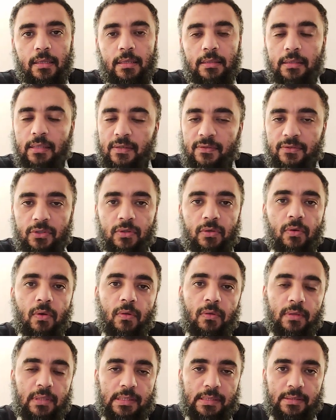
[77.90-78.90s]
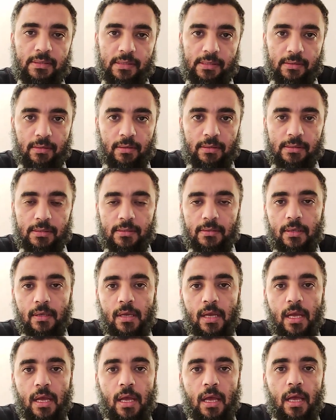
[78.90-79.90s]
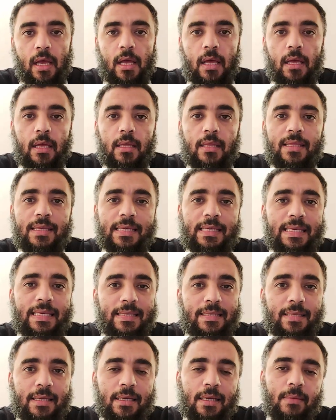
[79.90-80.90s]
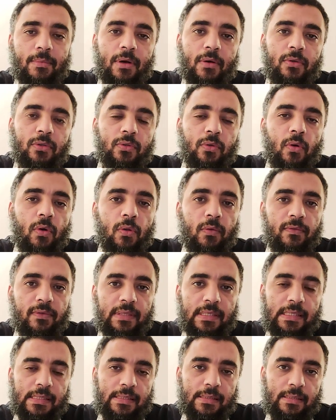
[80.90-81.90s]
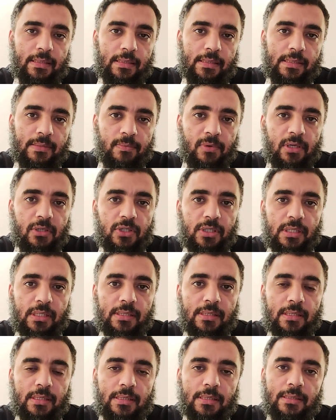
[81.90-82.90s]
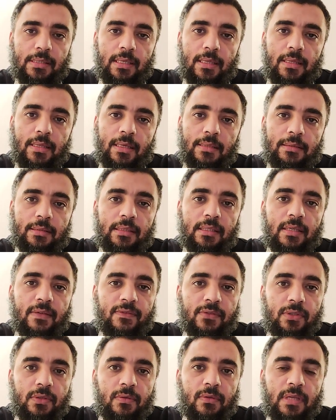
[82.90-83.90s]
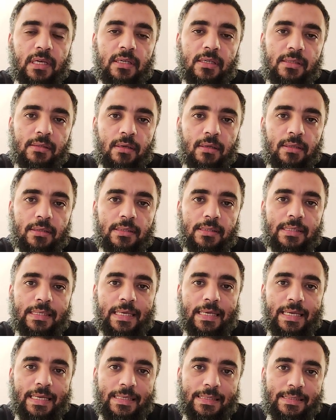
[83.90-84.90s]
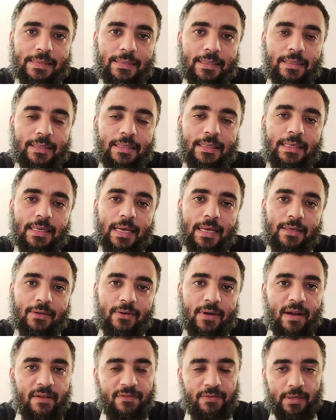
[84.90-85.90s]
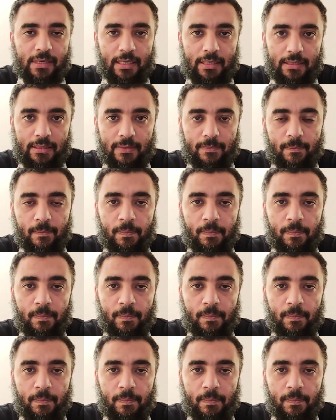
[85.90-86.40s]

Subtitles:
It gives you all these results. The key thing about all of these spreadsheets is that it gives you the results instantly and graphically.